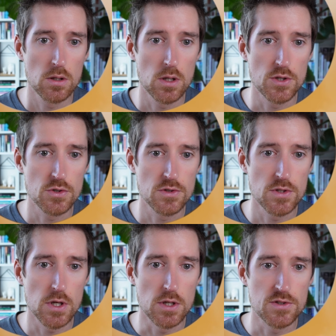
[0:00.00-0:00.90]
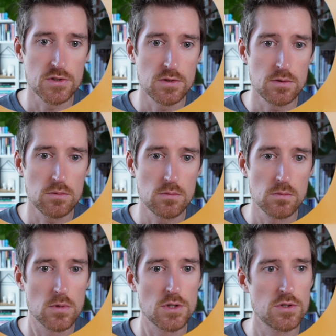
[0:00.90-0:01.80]
Let's just say
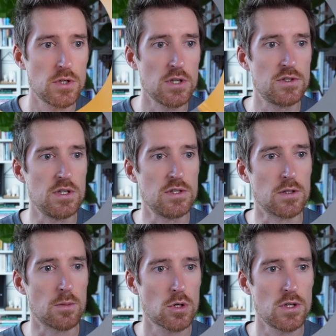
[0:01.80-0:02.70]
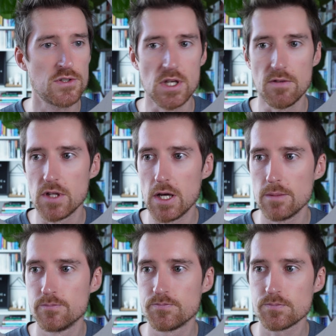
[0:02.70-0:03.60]
it's decent. I'm gonna save that,